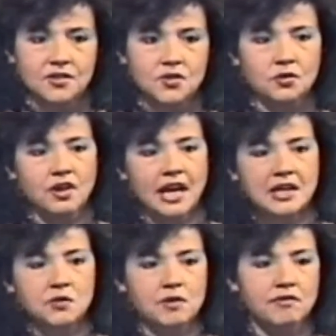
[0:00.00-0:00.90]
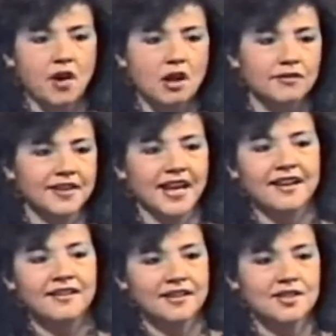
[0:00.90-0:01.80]
So that I could revolve
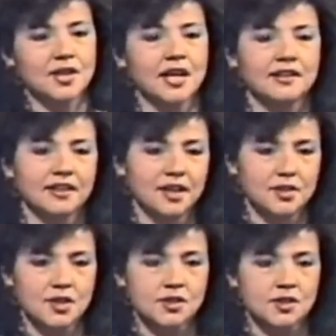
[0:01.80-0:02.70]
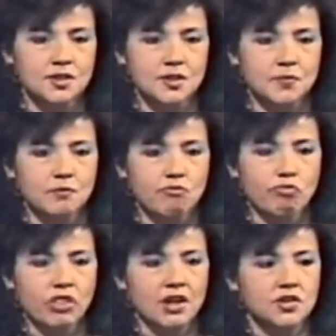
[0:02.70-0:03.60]
again in cyclic existence,
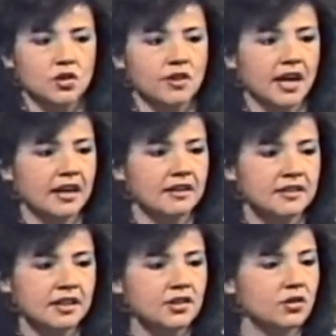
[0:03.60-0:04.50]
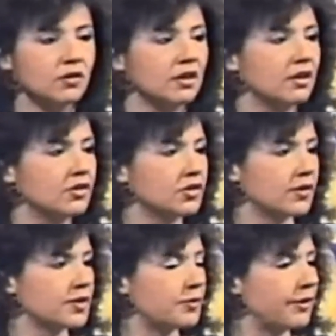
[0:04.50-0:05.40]
so that I continue
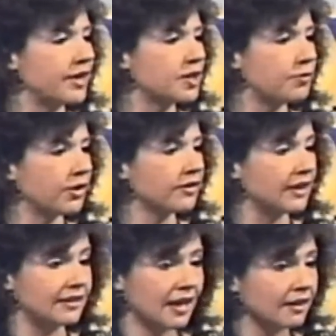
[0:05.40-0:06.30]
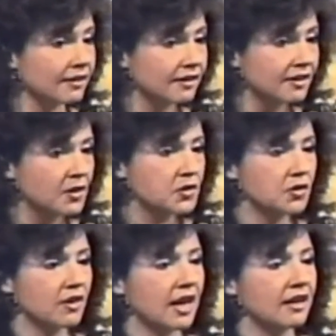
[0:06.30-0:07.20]
to experience birth and death,
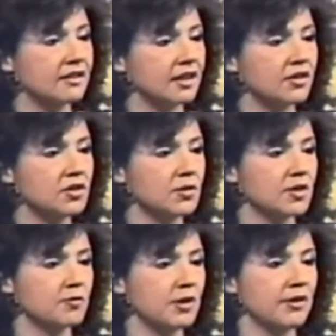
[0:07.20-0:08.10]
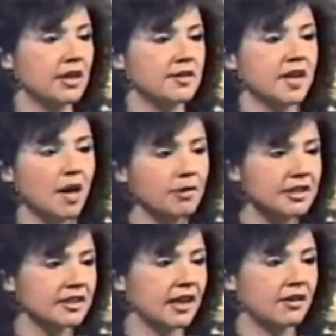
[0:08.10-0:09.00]
so that I continue to experience
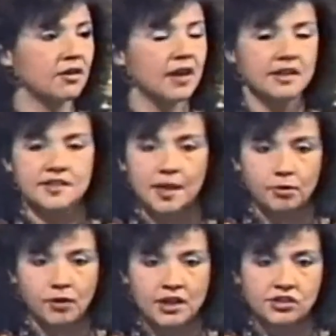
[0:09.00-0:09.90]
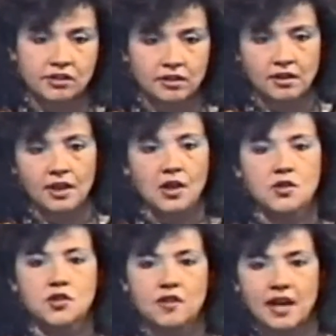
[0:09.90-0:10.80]
coming together and separation,
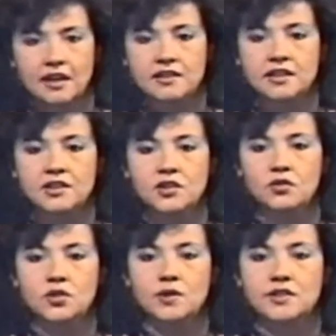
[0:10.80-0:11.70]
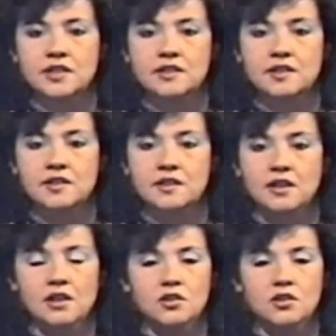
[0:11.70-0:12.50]
so that I continue to experience